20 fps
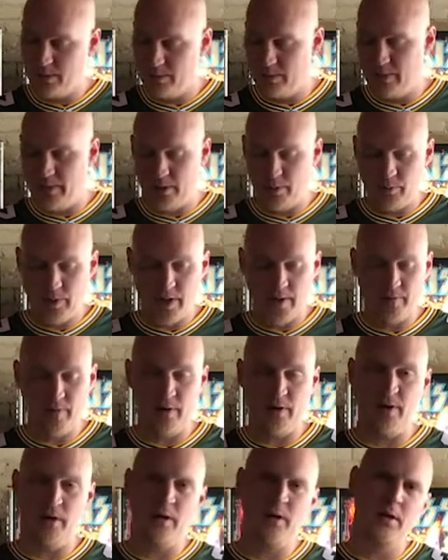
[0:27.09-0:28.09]
but we have
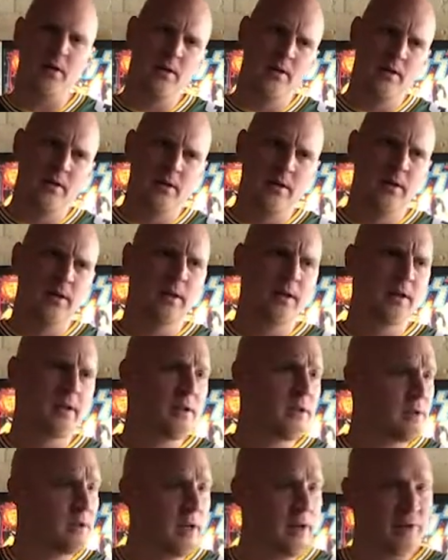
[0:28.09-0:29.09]
a
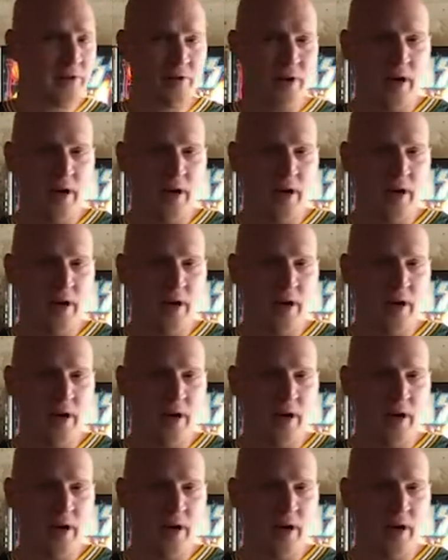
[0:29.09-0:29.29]
nice